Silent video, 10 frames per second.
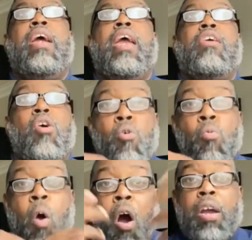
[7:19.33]
and go
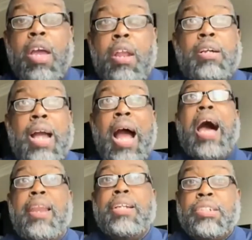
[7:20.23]
walk in a
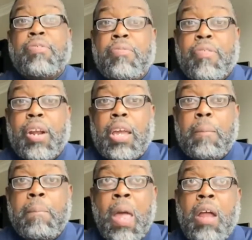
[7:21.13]
college for free.
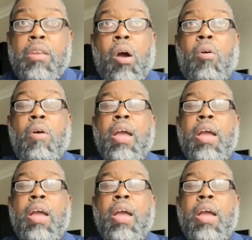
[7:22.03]
No,